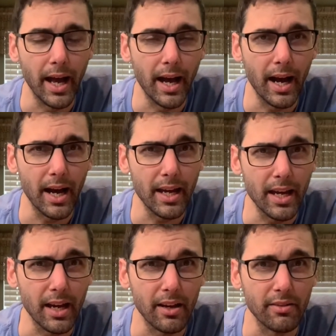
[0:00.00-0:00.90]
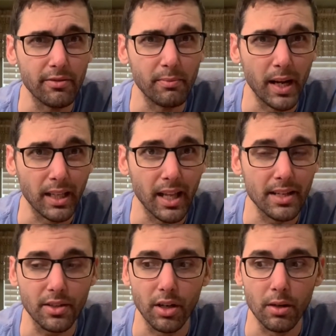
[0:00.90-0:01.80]
I have my glass
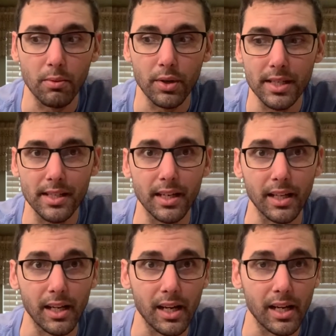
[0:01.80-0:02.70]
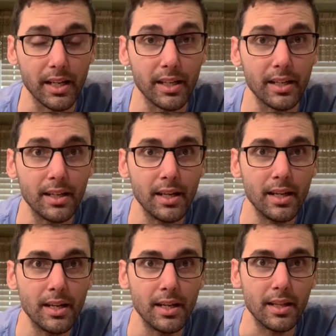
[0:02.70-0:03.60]
carboy sitting on
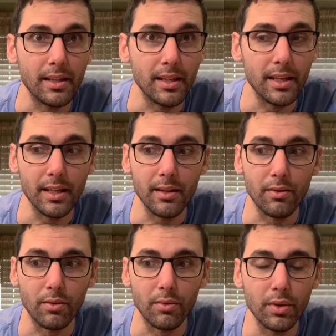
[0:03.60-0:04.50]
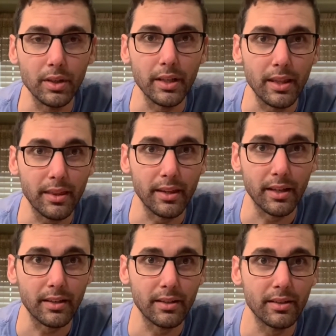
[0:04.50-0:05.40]
the really thick
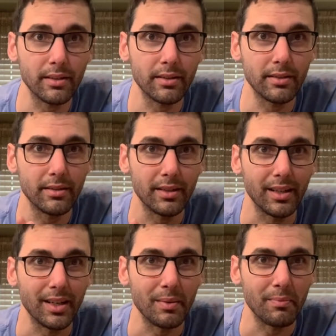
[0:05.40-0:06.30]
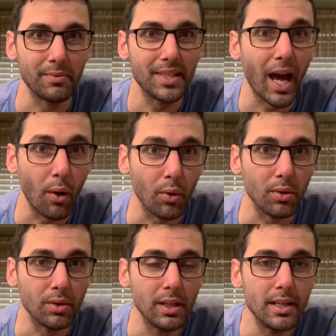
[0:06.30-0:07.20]
towel.
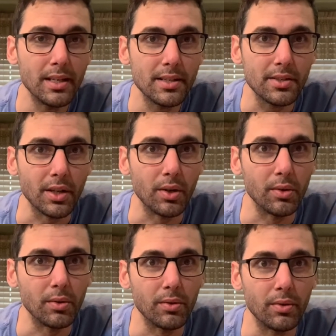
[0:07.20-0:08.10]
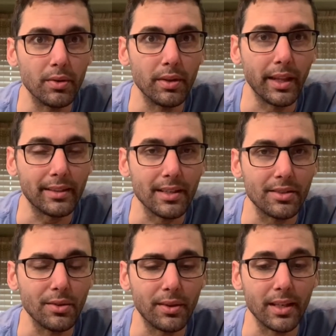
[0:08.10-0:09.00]
So that does two
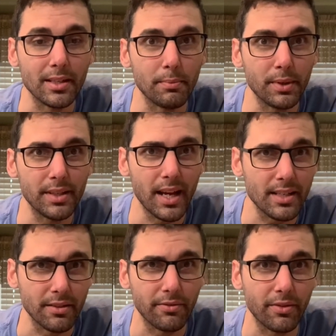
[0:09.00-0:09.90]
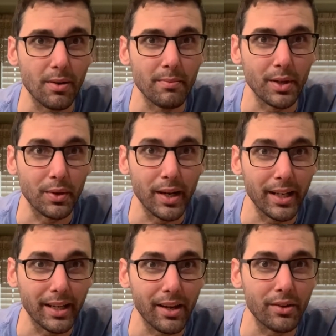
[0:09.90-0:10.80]
things. It protects it from the granite
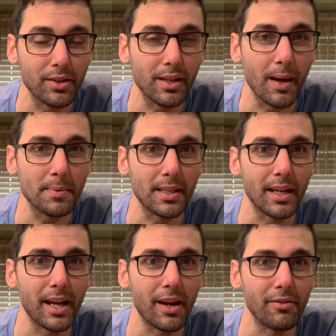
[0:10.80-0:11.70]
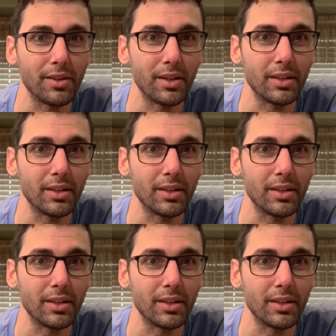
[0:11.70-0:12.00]
countertops that I have here.